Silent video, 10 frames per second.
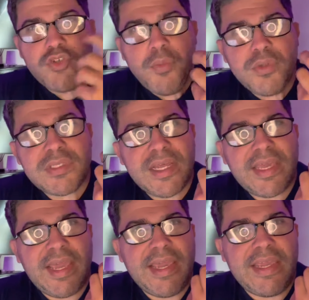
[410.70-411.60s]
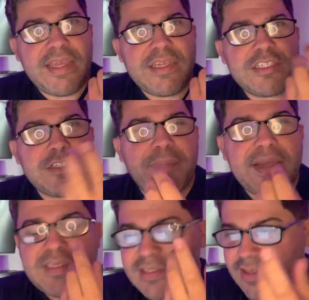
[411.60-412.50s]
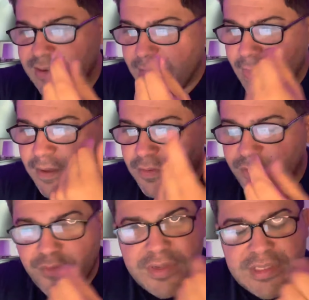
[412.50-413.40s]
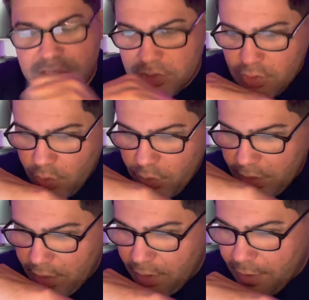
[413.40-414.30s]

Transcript: almost like a spicy, fizzy soda.